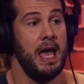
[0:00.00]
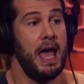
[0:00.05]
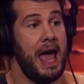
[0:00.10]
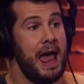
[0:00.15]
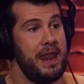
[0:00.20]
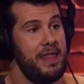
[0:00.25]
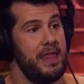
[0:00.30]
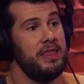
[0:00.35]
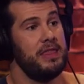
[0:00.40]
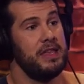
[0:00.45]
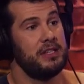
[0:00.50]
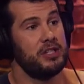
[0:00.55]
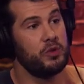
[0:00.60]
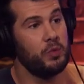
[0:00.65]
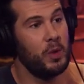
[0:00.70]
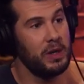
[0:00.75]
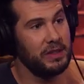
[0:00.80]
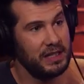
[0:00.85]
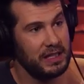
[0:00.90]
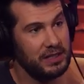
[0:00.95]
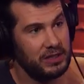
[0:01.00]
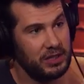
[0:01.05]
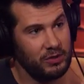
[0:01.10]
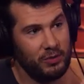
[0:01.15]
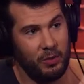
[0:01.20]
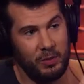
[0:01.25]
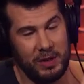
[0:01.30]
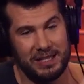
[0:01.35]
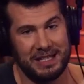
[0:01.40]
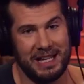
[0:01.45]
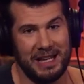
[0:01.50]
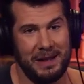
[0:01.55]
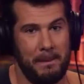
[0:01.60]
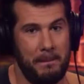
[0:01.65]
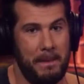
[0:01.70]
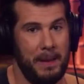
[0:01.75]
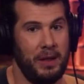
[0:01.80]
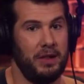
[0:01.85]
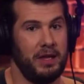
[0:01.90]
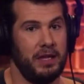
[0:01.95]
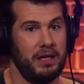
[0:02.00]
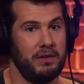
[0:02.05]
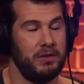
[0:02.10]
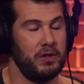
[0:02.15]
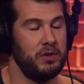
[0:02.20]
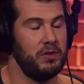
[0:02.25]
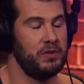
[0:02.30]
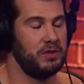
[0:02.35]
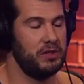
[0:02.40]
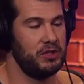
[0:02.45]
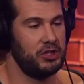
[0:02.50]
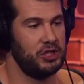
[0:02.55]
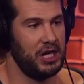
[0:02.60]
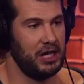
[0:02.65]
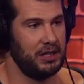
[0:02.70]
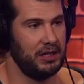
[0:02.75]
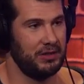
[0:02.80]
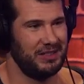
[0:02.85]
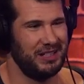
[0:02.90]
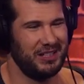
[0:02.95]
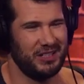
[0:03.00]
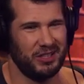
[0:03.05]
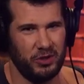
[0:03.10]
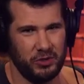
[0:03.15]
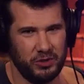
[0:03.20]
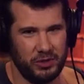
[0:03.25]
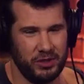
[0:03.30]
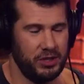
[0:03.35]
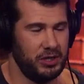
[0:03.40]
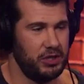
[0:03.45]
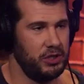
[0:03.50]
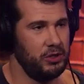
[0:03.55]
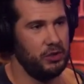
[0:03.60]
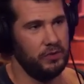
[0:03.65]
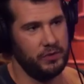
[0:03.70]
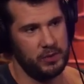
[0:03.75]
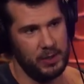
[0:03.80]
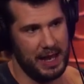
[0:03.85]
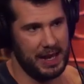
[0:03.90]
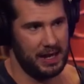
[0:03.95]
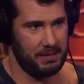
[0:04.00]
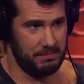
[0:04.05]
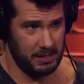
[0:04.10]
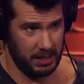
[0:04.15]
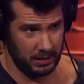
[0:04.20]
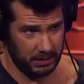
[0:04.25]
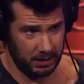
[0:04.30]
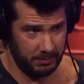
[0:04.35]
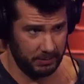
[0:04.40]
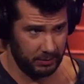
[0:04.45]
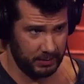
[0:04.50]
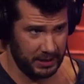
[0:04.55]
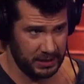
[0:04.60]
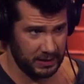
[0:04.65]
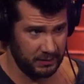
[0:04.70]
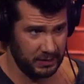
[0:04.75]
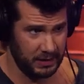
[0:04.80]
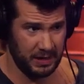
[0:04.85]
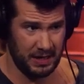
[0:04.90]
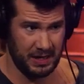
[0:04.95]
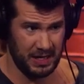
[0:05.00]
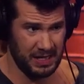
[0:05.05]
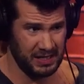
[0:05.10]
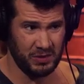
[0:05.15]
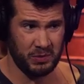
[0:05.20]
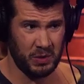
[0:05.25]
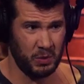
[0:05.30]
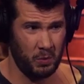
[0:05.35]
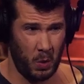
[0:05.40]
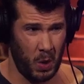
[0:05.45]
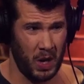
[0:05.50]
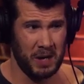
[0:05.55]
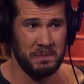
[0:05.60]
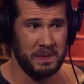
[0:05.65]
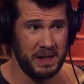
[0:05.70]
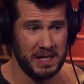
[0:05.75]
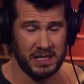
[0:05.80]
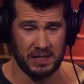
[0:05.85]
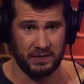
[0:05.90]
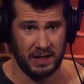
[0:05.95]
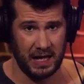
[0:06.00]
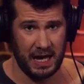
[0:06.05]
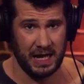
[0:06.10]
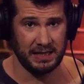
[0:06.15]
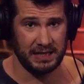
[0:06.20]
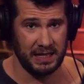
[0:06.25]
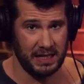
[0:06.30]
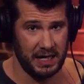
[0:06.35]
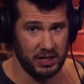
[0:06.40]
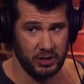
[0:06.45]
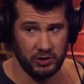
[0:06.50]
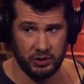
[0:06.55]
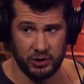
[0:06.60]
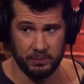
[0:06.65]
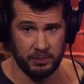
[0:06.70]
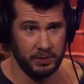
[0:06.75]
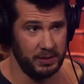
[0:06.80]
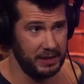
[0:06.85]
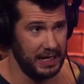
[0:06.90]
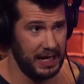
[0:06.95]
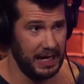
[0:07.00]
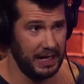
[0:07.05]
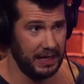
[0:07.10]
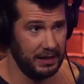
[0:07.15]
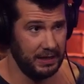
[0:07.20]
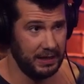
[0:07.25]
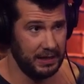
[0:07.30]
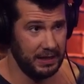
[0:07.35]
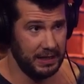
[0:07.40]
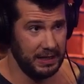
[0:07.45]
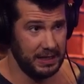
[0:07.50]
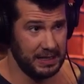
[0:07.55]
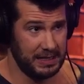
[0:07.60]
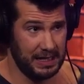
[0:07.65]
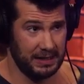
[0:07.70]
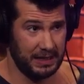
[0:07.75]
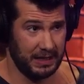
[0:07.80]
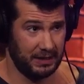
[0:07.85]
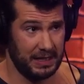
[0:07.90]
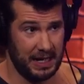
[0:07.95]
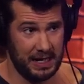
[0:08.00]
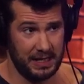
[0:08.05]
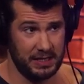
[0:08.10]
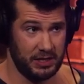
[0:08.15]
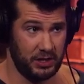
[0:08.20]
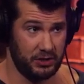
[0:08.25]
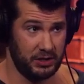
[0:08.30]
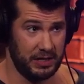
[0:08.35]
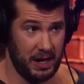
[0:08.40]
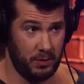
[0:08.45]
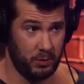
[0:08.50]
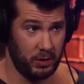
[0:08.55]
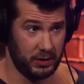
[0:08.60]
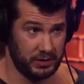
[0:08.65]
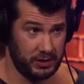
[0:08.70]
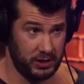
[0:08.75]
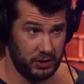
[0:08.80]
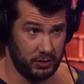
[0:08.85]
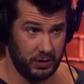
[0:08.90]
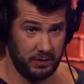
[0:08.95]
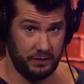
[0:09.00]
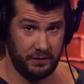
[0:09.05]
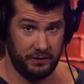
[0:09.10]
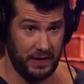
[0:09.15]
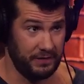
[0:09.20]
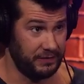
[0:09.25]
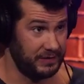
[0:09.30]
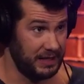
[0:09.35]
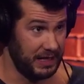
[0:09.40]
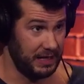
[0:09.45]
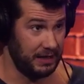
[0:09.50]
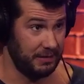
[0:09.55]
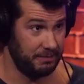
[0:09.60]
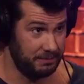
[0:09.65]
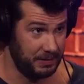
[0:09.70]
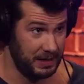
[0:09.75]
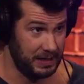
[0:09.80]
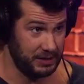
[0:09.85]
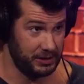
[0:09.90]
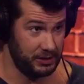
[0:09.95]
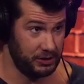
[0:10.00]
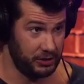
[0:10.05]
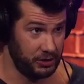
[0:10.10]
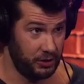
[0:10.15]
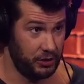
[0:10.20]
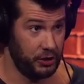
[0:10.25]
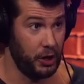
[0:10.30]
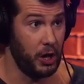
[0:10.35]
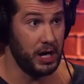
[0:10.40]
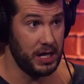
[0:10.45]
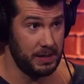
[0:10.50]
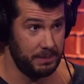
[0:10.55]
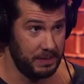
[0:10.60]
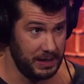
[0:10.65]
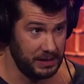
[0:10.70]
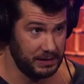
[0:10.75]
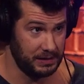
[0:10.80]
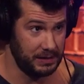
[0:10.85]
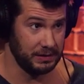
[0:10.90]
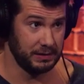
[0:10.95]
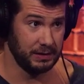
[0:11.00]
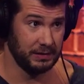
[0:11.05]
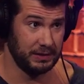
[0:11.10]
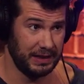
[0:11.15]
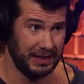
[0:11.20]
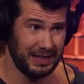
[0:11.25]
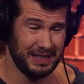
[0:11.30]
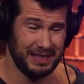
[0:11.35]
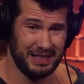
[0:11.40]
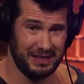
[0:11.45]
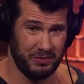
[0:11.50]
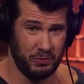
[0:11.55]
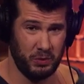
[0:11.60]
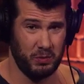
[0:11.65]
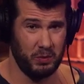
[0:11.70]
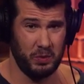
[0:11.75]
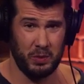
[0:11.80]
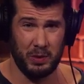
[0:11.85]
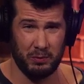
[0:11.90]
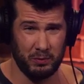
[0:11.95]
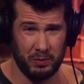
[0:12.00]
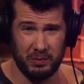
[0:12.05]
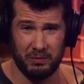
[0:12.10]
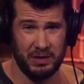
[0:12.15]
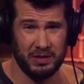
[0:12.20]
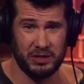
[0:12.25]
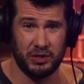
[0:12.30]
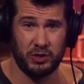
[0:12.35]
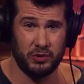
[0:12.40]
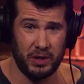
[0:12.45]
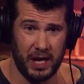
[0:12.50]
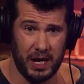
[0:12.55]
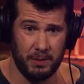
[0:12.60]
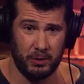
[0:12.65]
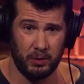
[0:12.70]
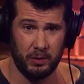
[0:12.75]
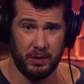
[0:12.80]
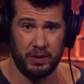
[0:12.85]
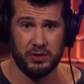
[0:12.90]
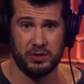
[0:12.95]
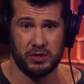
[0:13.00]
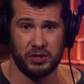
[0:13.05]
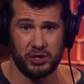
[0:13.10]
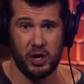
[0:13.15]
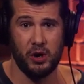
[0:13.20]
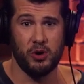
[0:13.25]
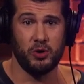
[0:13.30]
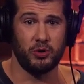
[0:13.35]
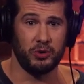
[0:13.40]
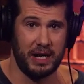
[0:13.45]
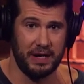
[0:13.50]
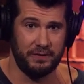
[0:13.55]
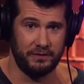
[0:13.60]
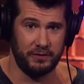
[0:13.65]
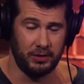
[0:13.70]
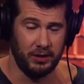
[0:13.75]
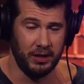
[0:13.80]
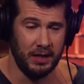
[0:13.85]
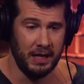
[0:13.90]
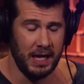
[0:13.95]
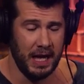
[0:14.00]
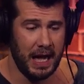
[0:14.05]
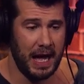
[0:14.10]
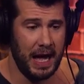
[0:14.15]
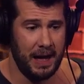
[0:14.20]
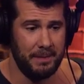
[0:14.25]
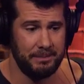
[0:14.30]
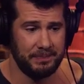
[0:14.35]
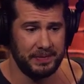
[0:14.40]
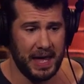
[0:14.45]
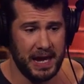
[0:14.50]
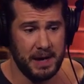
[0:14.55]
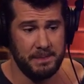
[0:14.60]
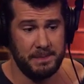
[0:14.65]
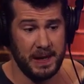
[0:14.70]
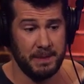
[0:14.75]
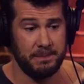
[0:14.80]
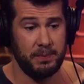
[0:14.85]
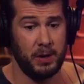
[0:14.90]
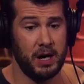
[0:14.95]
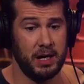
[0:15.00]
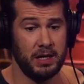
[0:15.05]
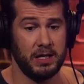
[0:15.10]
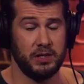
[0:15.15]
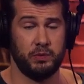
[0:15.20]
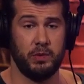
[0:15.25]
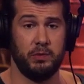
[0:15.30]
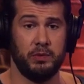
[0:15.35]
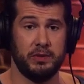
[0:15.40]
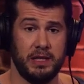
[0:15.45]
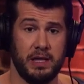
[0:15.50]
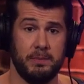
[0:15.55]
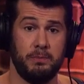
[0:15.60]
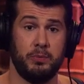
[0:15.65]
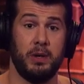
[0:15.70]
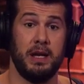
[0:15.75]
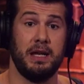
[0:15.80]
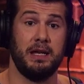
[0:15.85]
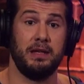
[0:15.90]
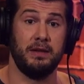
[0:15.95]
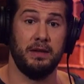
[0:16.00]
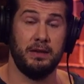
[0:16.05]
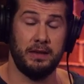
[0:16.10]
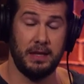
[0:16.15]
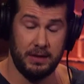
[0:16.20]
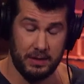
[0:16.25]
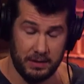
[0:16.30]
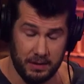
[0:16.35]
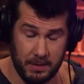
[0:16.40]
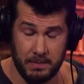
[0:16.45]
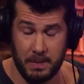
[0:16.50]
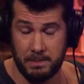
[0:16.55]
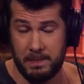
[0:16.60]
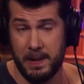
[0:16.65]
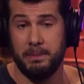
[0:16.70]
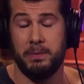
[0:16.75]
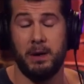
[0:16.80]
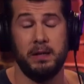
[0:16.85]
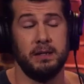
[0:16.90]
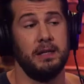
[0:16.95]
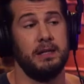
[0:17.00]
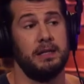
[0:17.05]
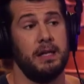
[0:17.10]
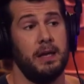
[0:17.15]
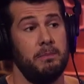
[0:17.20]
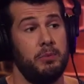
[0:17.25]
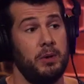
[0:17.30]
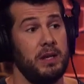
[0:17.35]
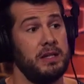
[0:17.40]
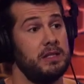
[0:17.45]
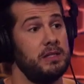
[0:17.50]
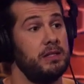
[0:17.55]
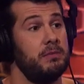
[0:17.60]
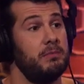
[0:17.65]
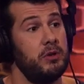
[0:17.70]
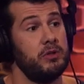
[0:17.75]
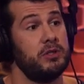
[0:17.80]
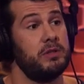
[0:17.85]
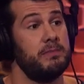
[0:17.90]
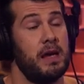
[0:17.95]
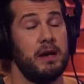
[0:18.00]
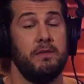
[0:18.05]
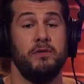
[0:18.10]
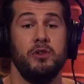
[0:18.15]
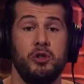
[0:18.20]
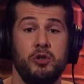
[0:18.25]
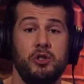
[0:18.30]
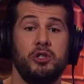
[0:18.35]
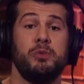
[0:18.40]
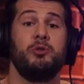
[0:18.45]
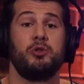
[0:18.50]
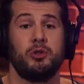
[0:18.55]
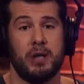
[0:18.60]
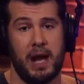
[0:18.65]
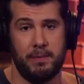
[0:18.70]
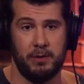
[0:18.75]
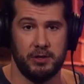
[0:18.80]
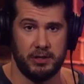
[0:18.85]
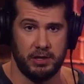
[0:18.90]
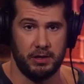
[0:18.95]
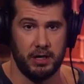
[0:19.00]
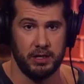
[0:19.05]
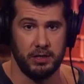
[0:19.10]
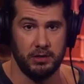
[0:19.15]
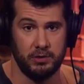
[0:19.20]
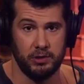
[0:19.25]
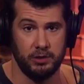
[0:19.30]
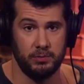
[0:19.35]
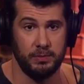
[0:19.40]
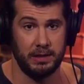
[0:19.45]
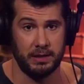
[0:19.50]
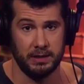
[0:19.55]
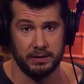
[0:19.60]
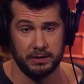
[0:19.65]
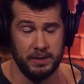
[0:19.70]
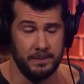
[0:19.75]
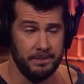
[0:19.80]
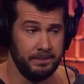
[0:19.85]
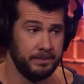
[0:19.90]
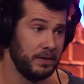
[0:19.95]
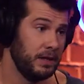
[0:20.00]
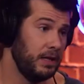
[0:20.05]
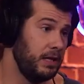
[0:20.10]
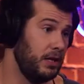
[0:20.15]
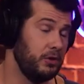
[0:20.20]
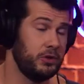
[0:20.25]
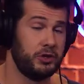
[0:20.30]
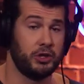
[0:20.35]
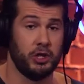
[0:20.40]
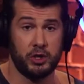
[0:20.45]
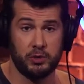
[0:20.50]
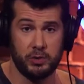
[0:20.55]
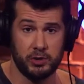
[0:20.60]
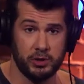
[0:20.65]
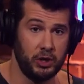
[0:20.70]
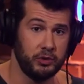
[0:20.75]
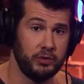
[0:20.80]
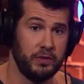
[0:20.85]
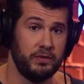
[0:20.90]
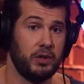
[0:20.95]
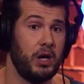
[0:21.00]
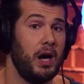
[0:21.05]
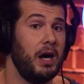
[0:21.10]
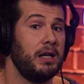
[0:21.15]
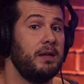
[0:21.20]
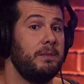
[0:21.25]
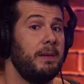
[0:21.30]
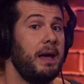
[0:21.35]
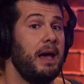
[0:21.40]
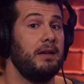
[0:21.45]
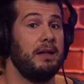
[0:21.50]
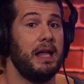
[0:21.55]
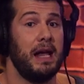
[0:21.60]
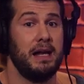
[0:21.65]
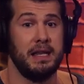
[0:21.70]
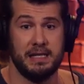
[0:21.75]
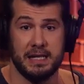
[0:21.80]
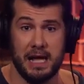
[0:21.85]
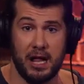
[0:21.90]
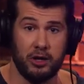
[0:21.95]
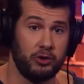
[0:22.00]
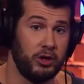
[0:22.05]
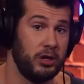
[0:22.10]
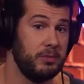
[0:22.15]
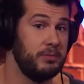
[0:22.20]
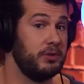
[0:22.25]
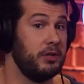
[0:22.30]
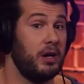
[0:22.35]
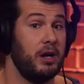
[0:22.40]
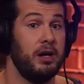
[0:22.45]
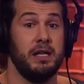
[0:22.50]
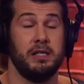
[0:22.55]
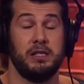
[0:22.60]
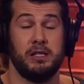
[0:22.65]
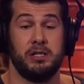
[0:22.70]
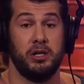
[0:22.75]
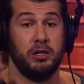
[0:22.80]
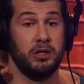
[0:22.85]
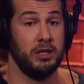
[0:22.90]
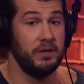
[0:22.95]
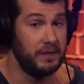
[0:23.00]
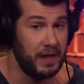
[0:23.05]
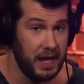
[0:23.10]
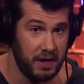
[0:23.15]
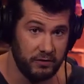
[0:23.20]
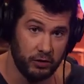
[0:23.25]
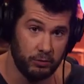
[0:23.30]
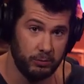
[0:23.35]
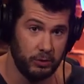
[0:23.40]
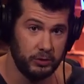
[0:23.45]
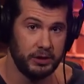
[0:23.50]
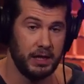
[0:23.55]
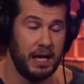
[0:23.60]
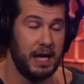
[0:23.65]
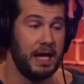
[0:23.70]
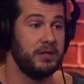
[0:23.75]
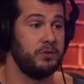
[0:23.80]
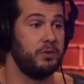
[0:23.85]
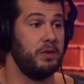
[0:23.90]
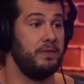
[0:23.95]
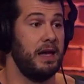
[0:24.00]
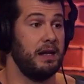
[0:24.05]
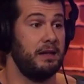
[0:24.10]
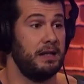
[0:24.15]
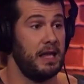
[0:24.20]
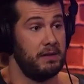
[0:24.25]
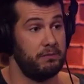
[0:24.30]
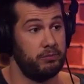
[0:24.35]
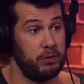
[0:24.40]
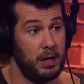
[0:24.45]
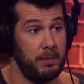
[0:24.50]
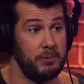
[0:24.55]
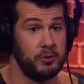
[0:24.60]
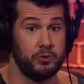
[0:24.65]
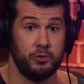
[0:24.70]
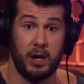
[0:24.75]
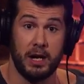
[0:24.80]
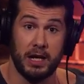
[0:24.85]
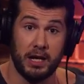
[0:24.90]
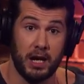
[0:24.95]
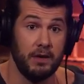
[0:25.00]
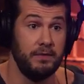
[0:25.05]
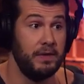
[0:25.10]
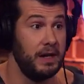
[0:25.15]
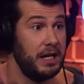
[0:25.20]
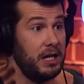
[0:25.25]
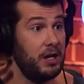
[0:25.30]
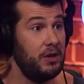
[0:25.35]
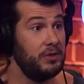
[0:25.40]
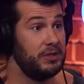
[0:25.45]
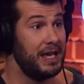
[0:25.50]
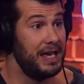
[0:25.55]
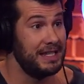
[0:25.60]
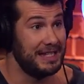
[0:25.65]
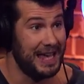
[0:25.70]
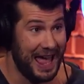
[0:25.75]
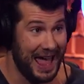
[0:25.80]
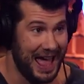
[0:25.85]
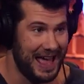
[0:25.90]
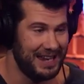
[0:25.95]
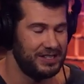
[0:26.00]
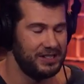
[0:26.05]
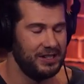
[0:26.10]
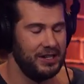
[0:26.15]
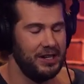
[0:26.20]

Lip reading: And this is one thing, too. When we say 1 billion views in this channel, like I said, it's closer to 2 if you add up Mug Club, the rest of it. This is with one piece of content on YouTube per day. It's not like a lot of these other networks that are doing 50 pieces or 30 pieces. And like, this is, it's incredible. We are so grateful. Yeah. And a big part of this, we will say that brings in the most amount of new subscribers here on YouTube because, you know, search results we've talked about, a lot of these algorithms aren't necessarily favorable to us. We've had a lot of problems running our videos as ads.